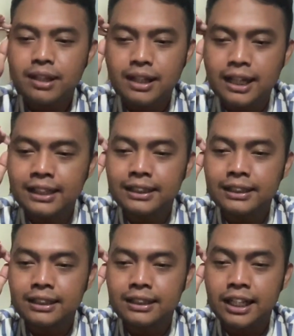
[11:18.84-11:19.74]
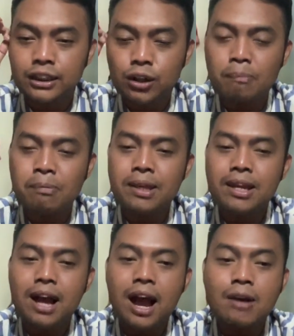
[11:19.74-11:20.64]

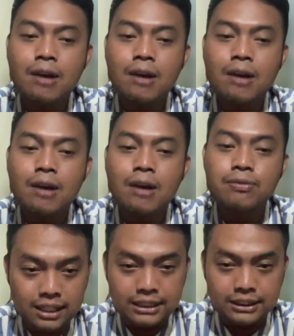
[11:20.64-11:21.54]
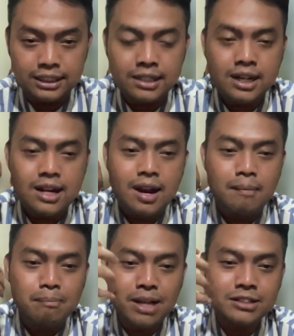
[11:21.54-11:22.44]
entropy after the reaction
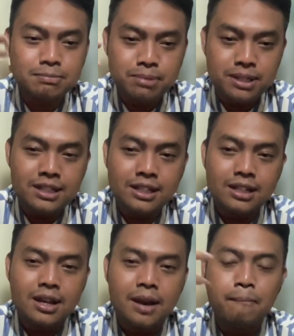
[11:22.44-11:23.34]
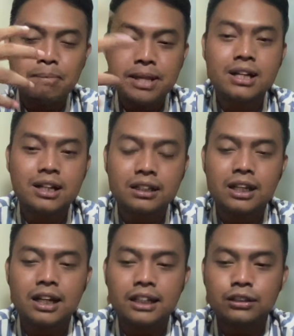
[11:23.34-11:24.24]
must be bigger
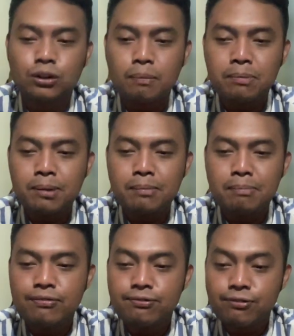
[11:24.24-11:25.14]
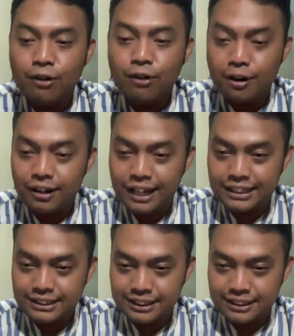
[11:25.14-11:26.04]
than entropy before
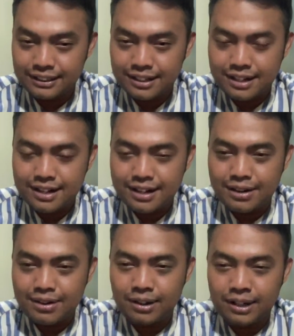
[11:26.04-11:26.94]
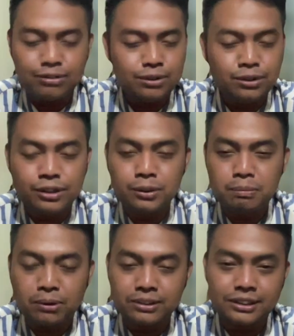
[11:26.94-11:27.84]
reaction. Okay, you need to
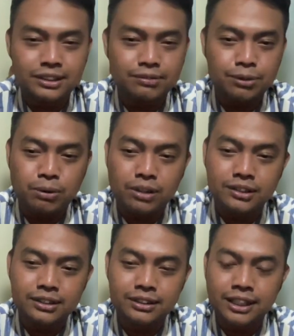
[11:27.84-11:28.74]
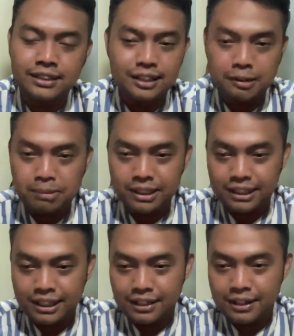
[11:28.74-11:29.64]
pause this if you want and then repeat
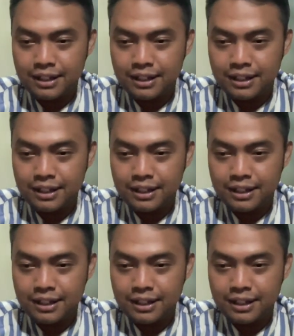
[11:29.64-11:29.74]
again.